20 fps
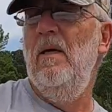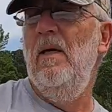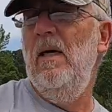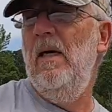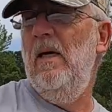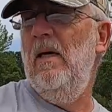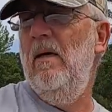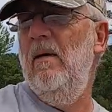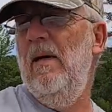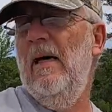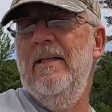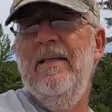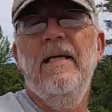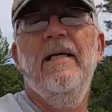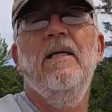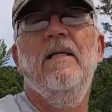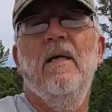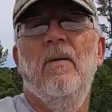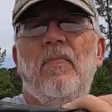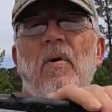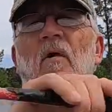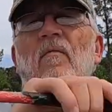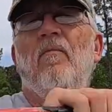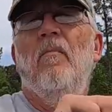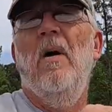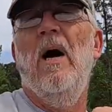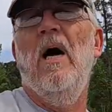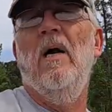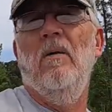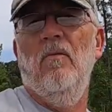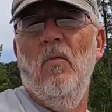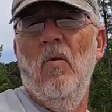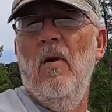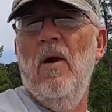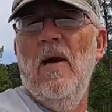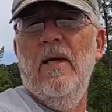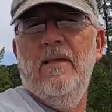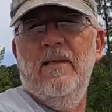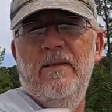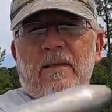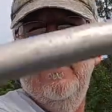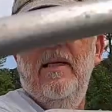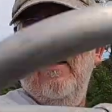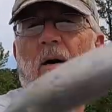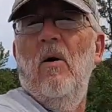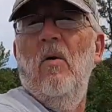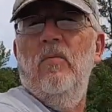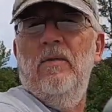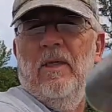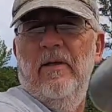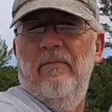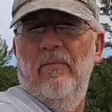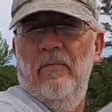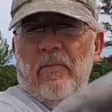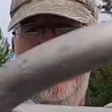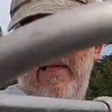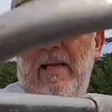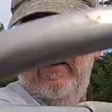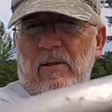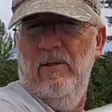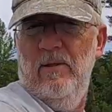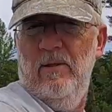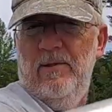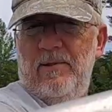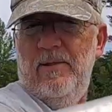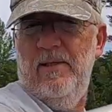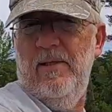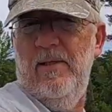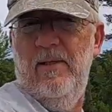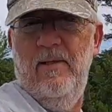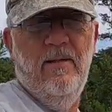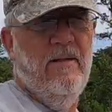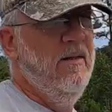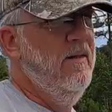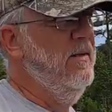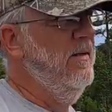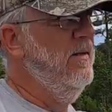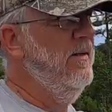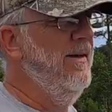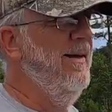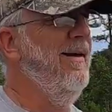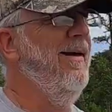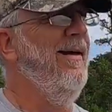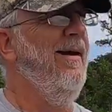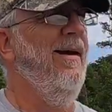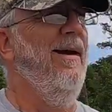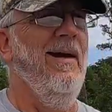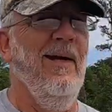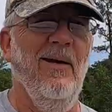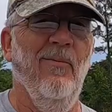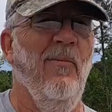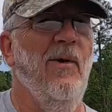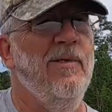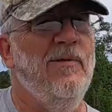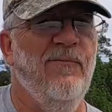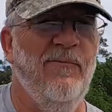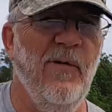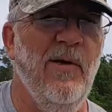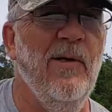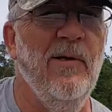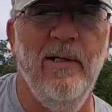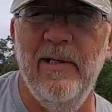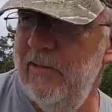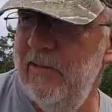I need it up off the bottom where I can get a hold of it with that hook, see? And what's fun